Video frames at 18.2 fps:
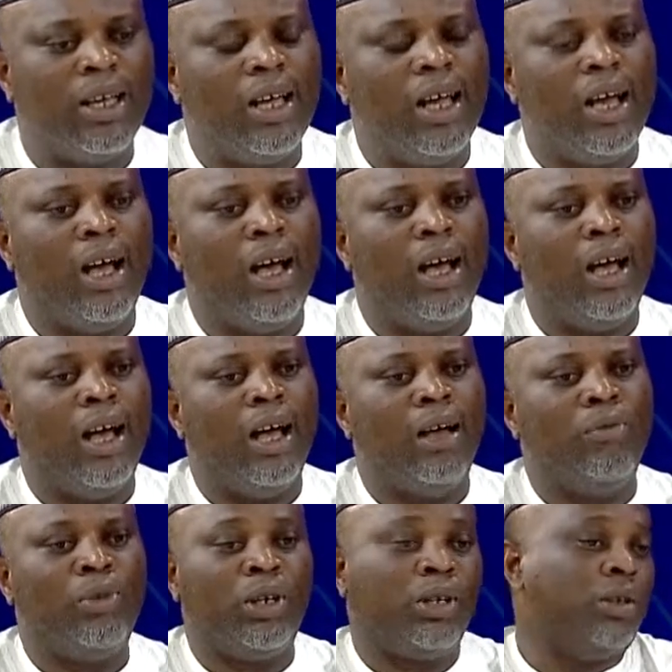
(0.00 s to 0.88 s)

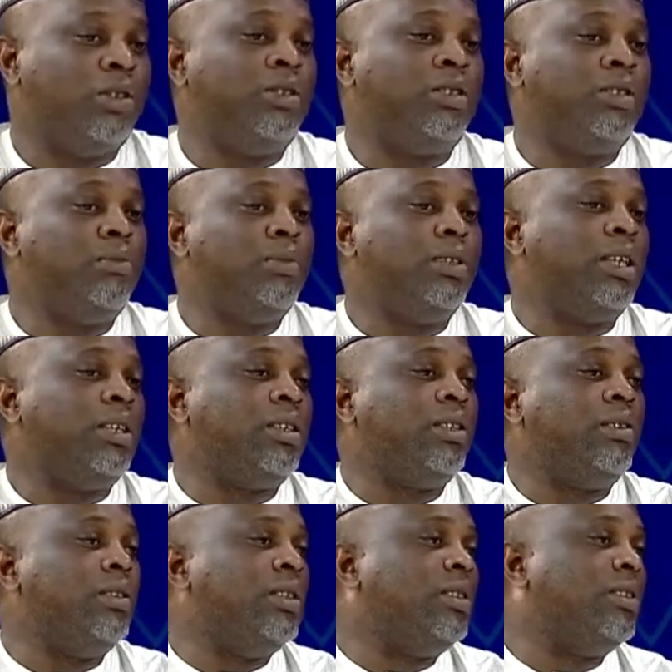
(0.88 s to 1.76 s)
Because it seems
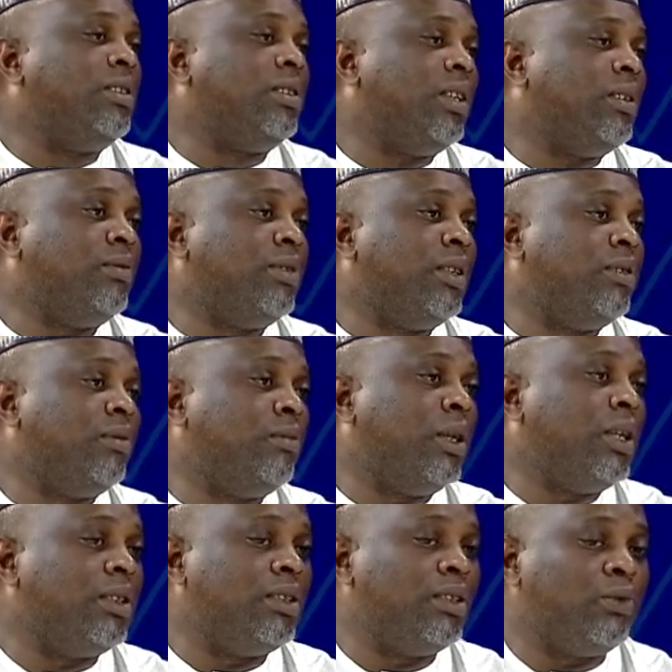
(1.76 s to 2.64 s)
like only the central
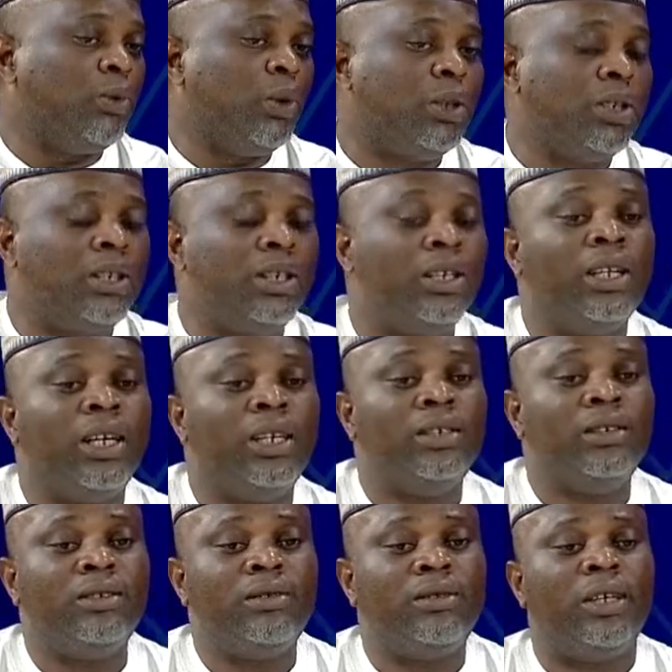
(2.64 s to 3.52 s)
bank is working in
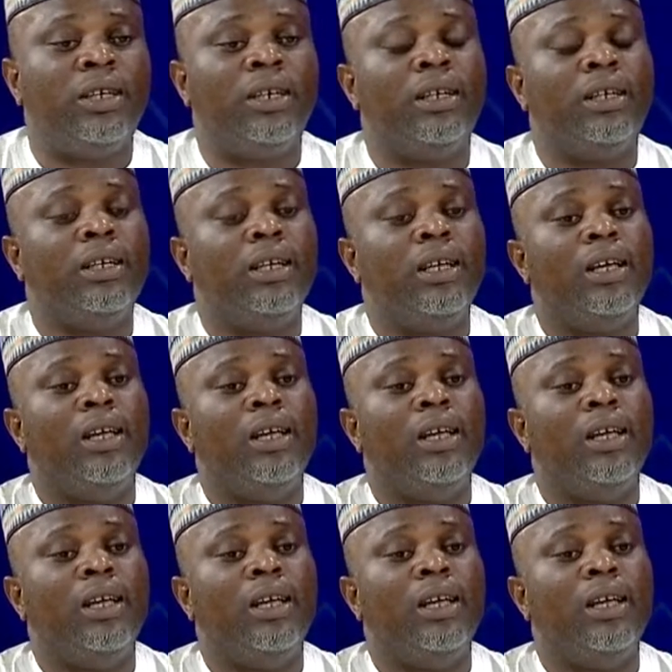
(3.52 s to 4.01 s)
Nigeria.